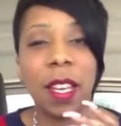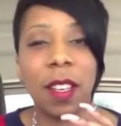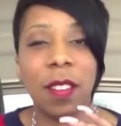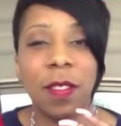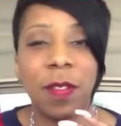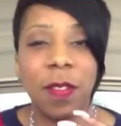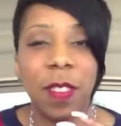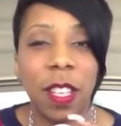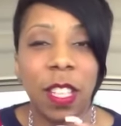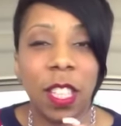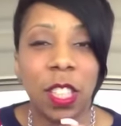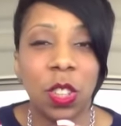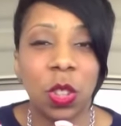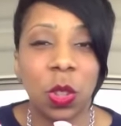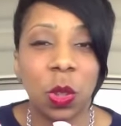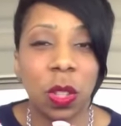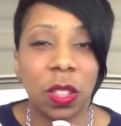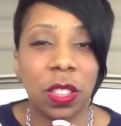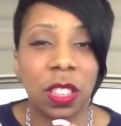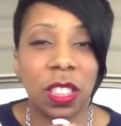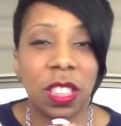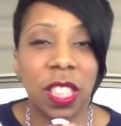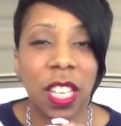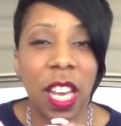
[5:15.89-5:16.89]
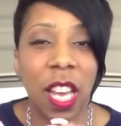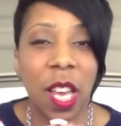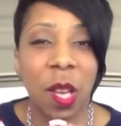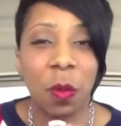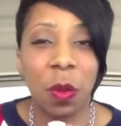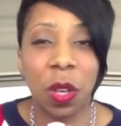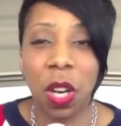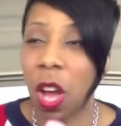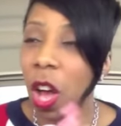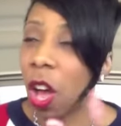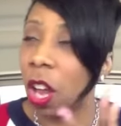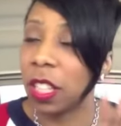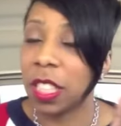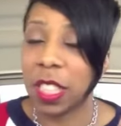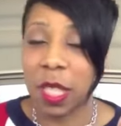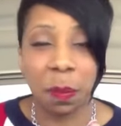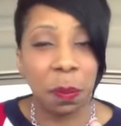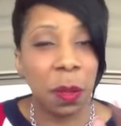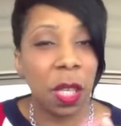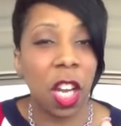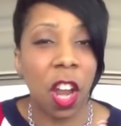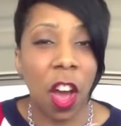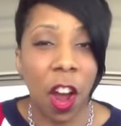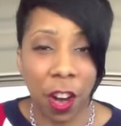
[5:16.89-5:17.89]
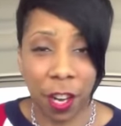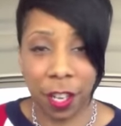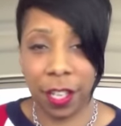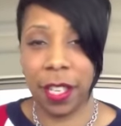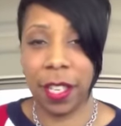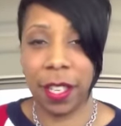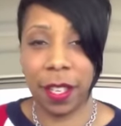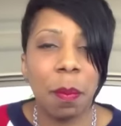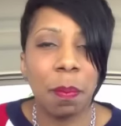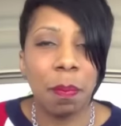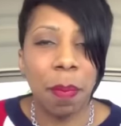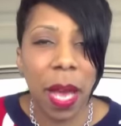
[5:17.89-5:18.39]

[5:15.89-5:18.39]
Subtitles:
and filling Joyce's head with all this malarkey.